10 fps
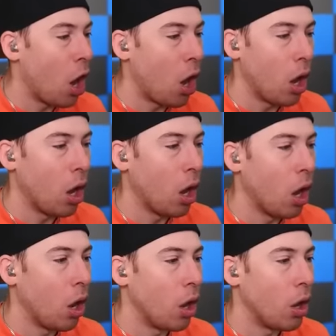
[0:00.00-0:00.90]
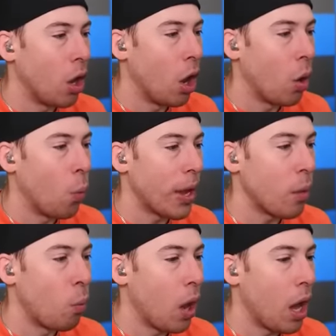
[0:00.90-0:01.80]
Uh Oh,
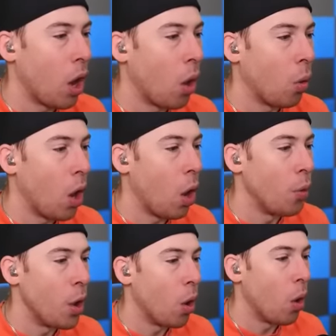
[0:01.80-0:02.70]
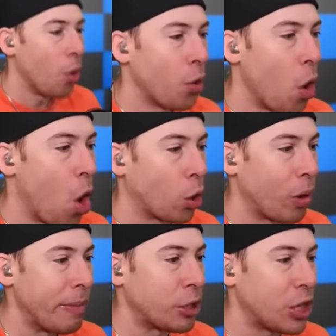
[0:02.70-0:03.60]
wait, what? Uh oh, oh no. They're all
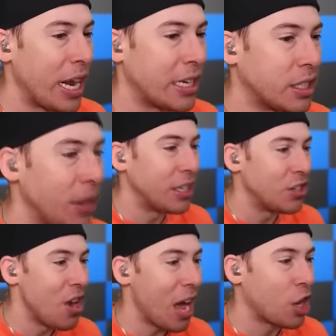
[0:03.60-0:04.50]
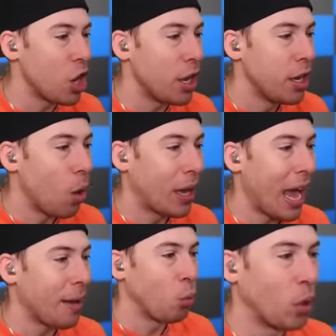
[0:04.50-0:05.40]
Grimace Shakes. This is not good. Okay,